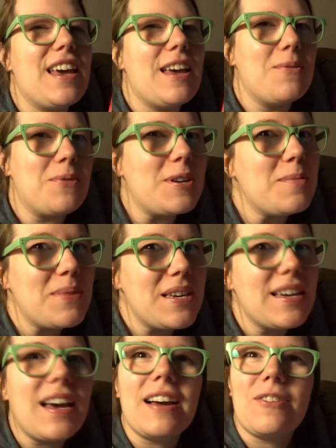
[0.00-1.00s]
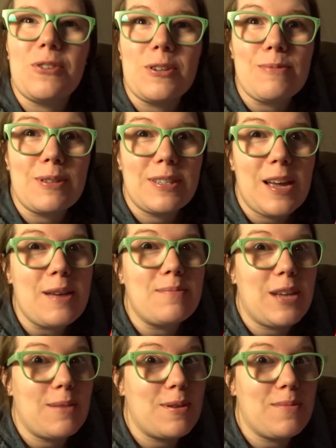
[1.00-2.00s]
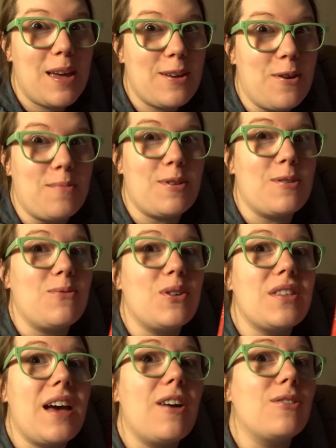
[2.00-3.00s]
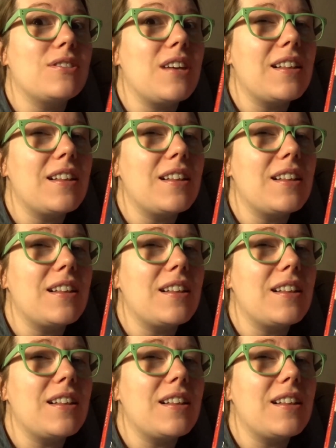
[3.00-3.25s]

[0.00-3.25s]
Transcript: it wouldn't be a Christmas time Debbie Macomber without